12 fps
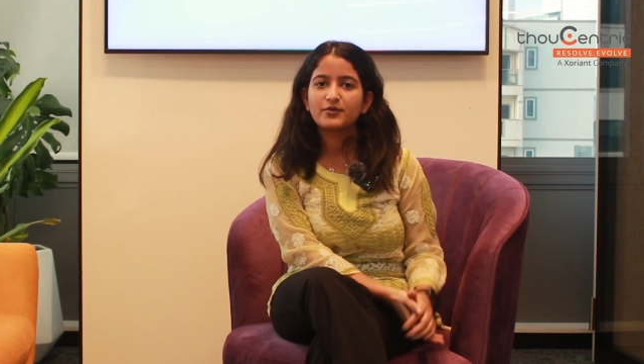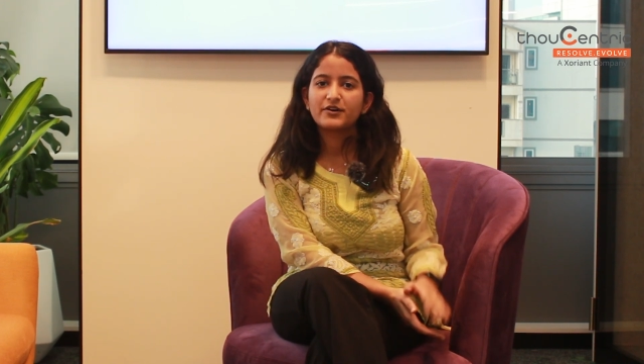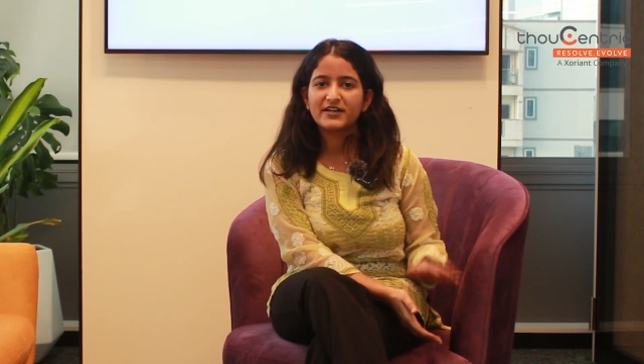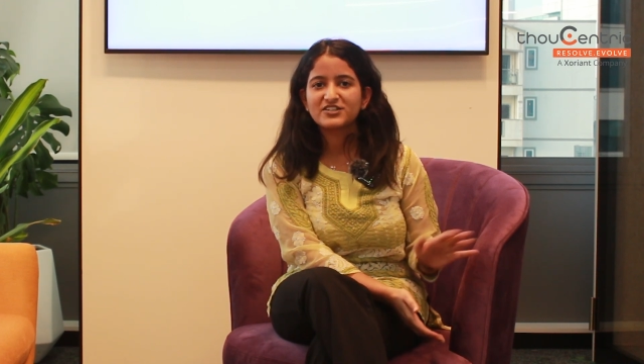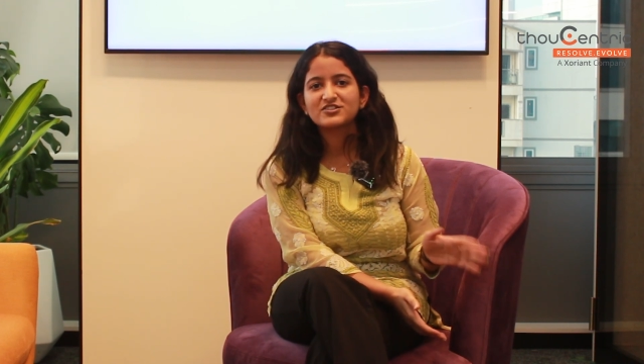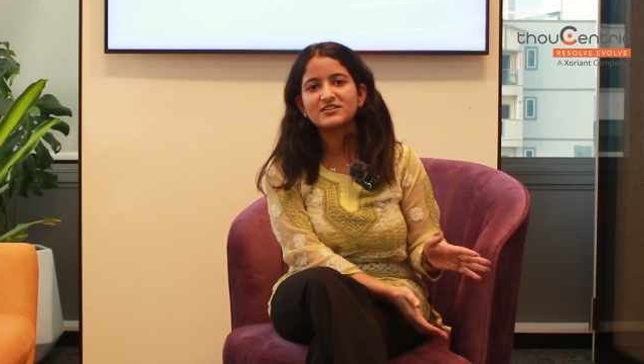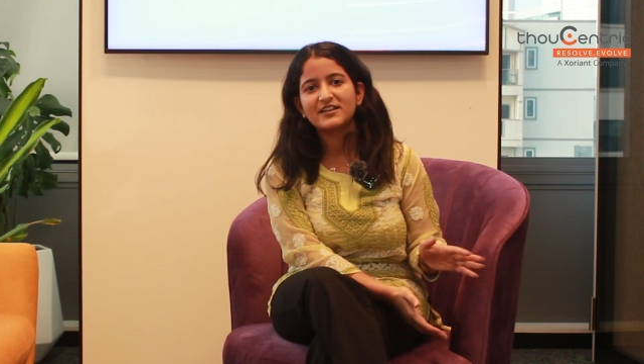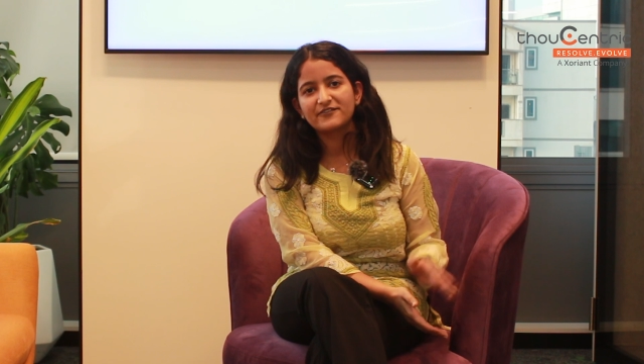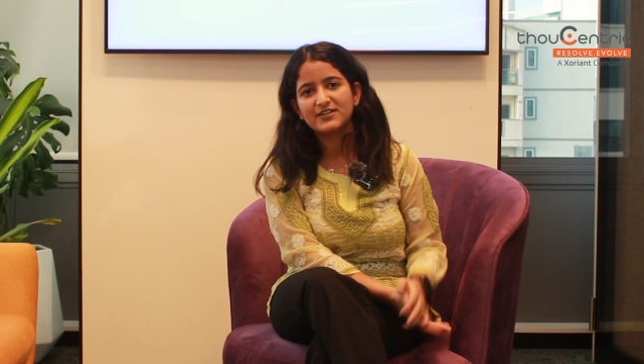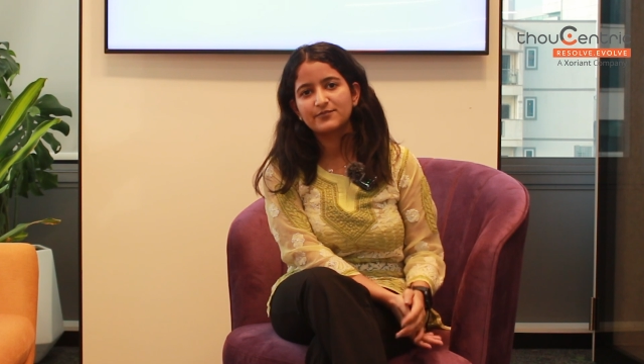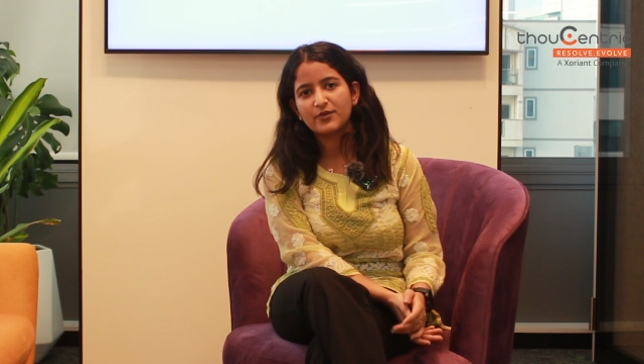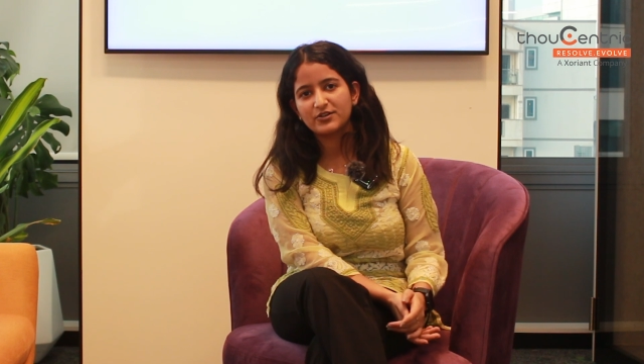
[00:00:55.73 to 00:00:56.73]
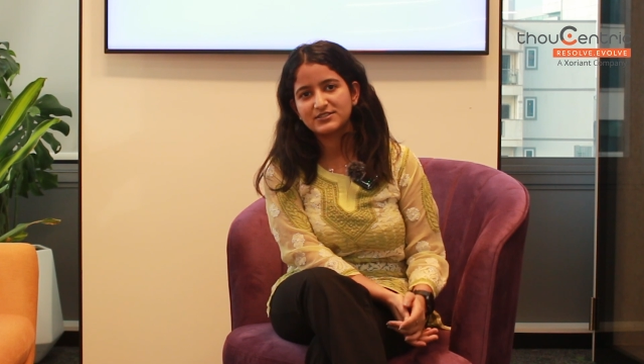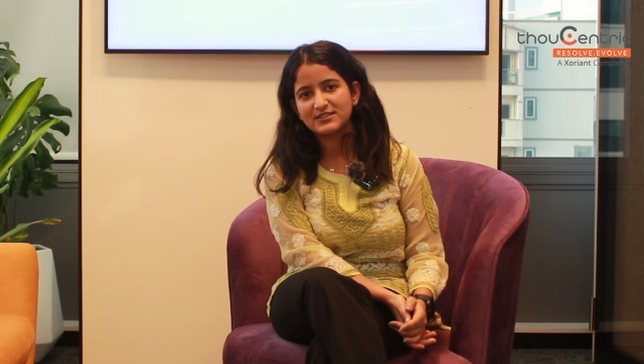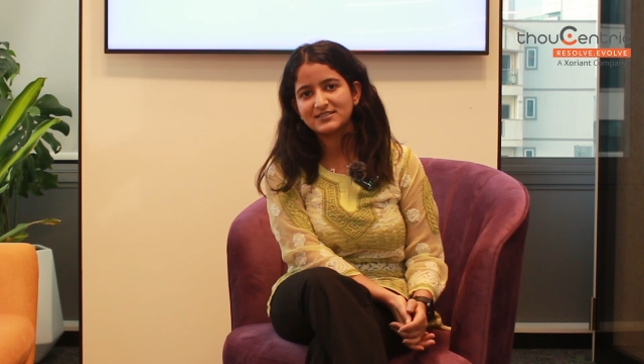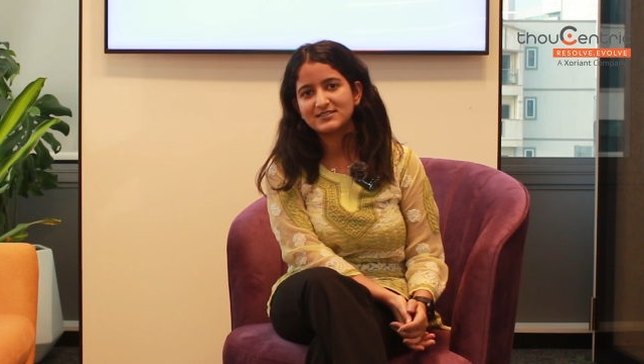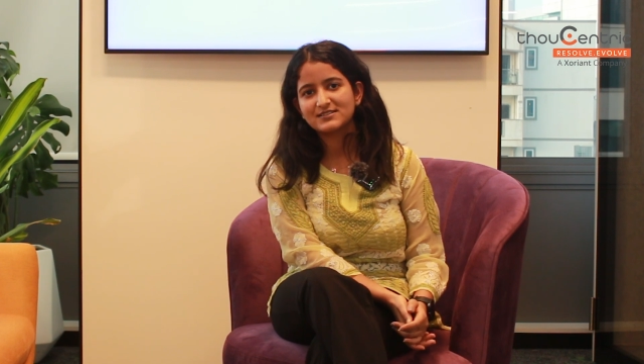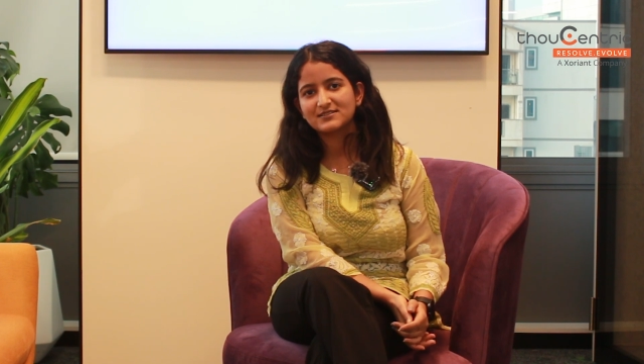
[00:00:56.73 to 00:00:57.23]
production level
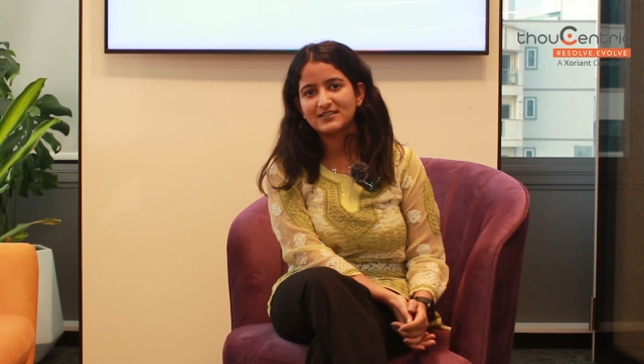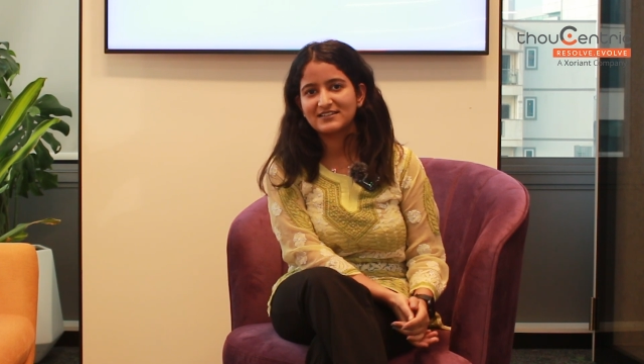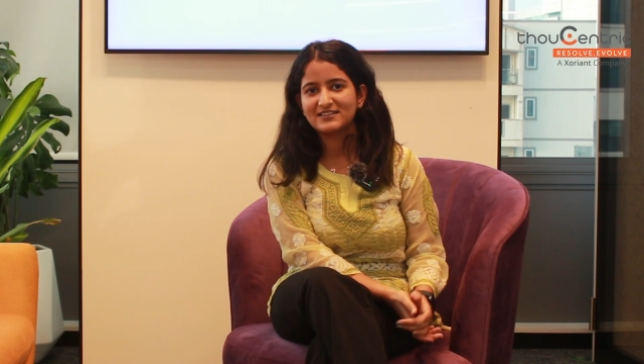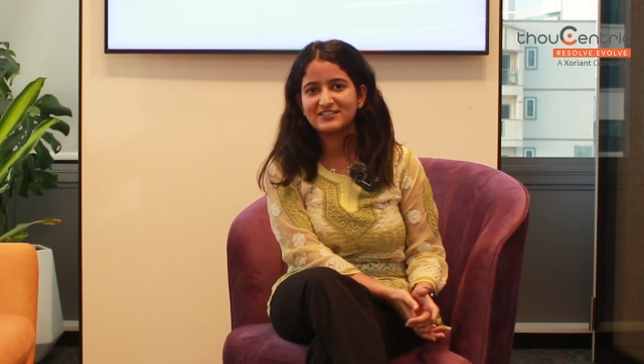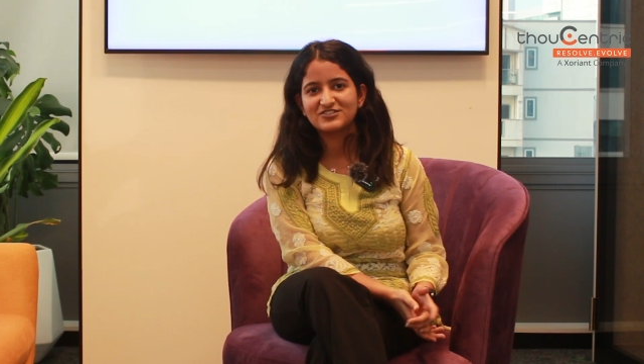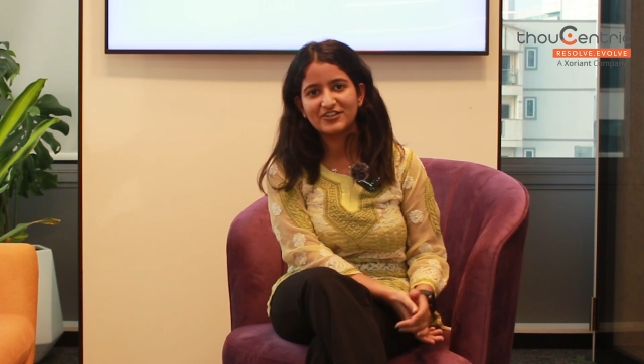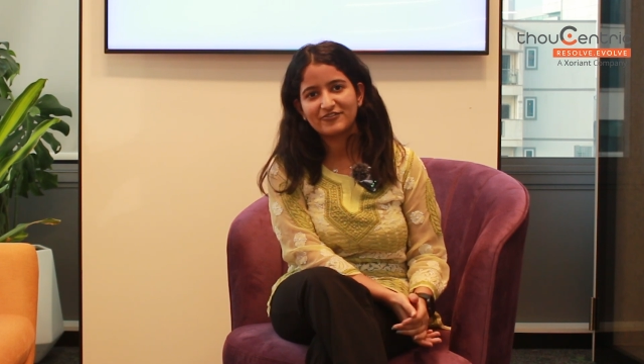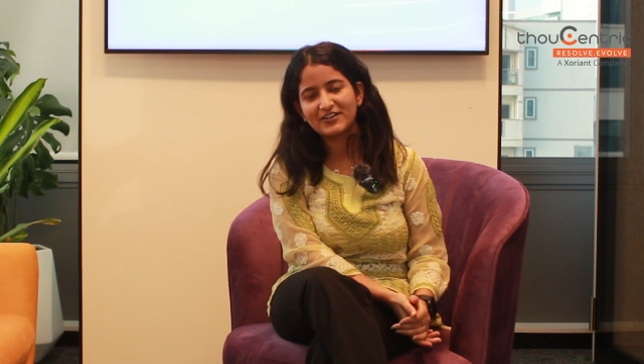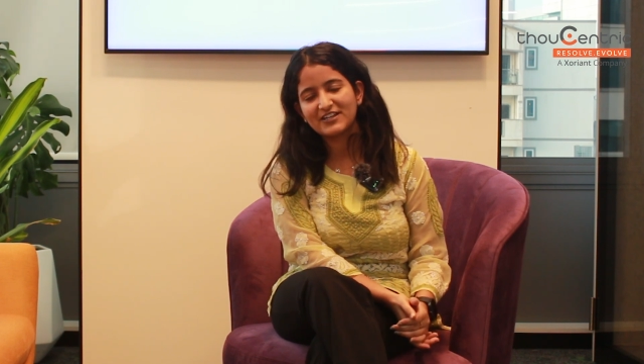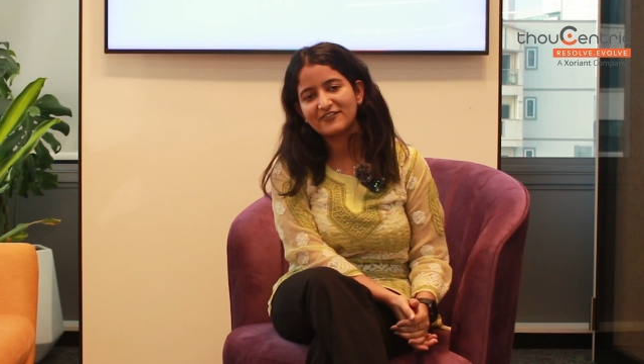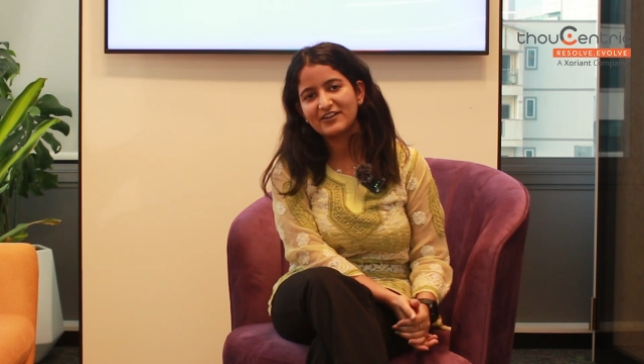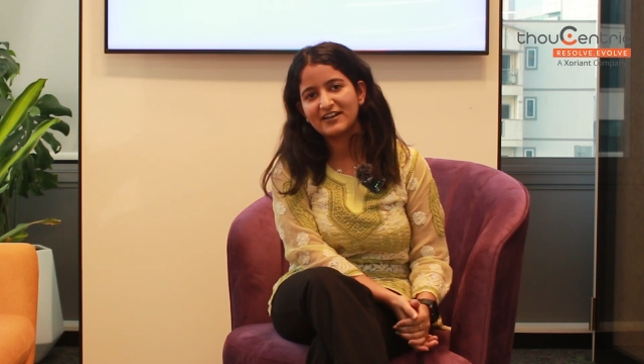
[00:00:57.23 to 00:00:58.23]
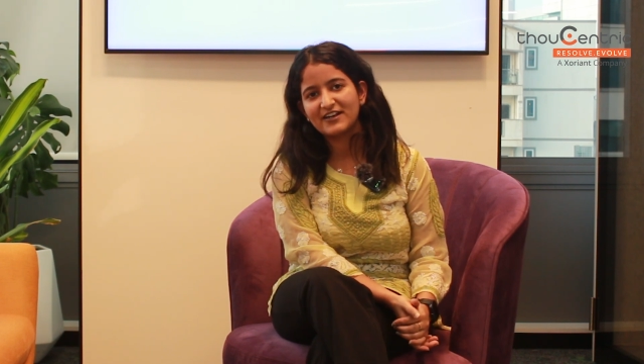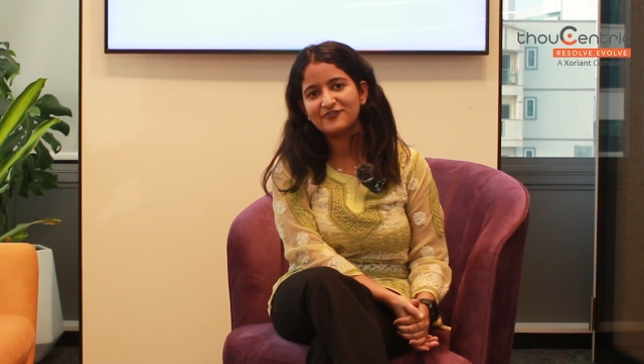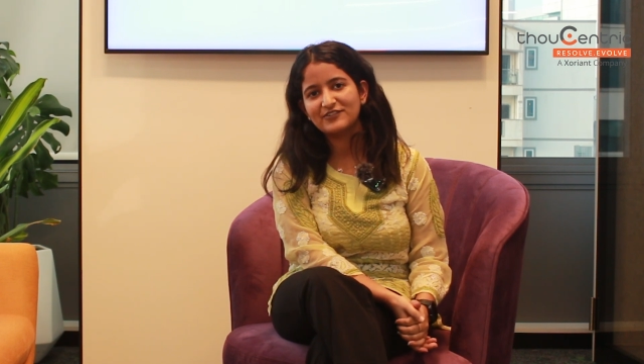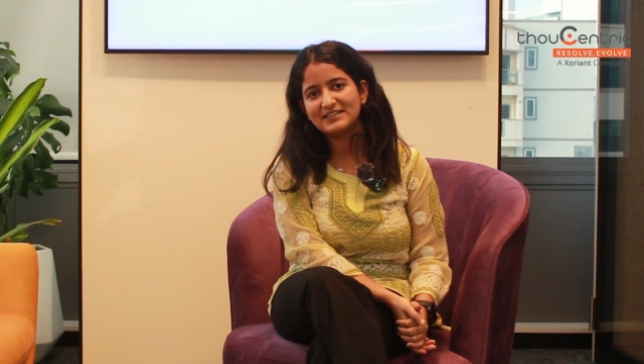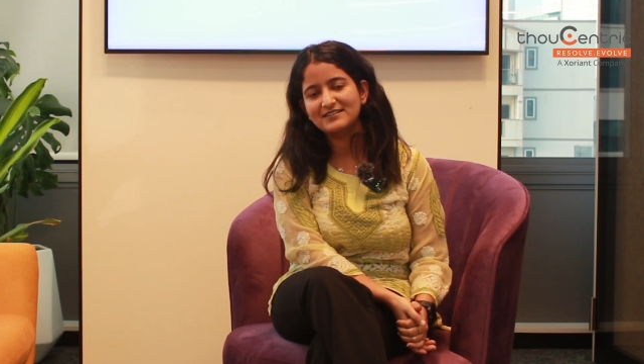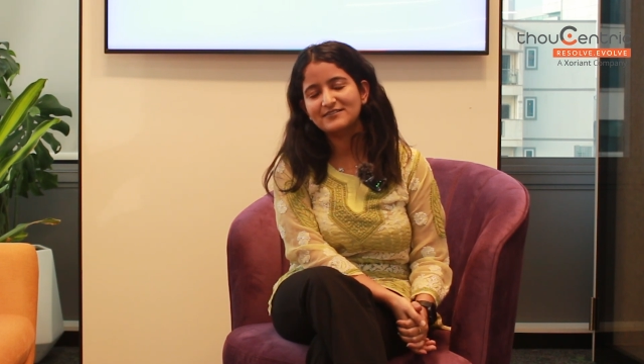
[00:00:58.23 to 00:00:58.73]
projects in the generative AI
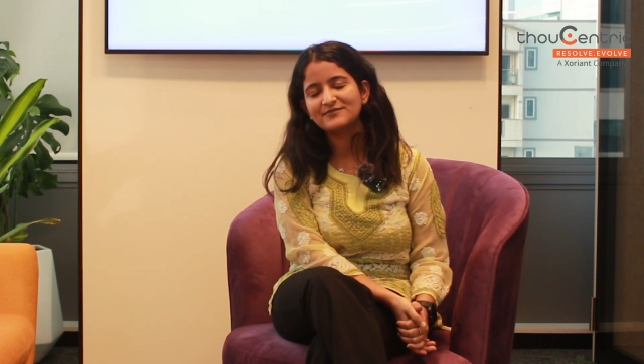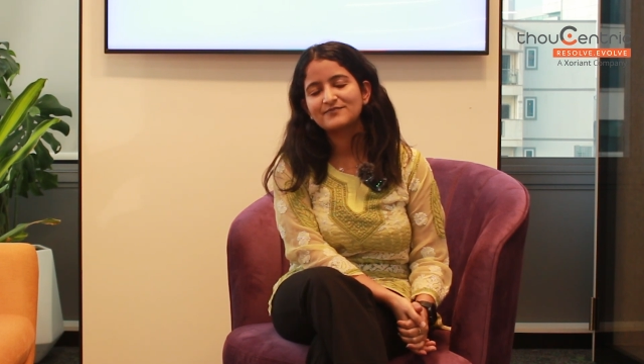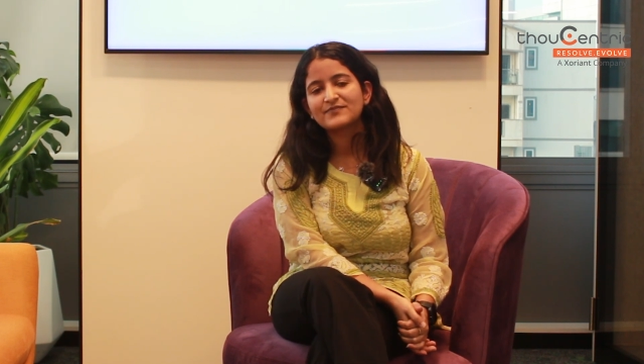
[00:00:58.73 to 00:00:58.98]
field.